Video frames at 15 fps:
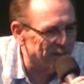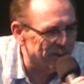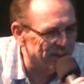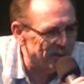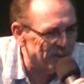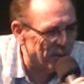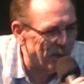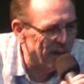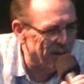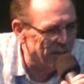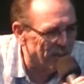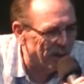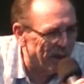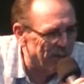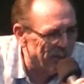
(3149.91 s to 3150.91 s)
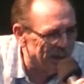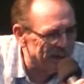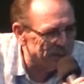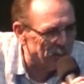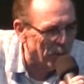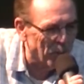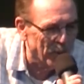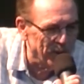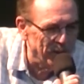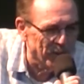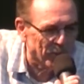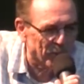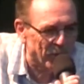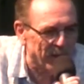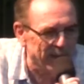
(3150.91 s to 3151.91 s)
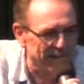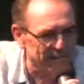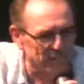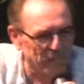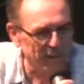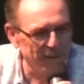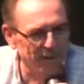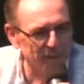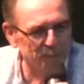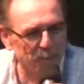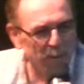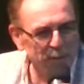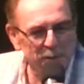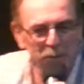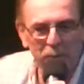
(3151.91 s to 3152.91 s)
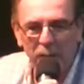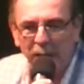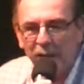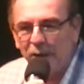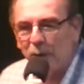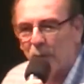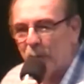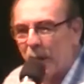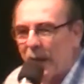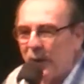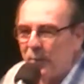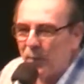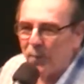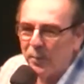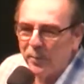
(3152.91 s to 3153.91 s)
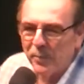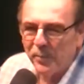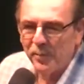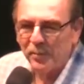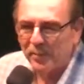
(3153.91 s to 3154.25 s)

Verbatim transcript: up the street and play baseball with your friends when you're supposed to be in your bedroom.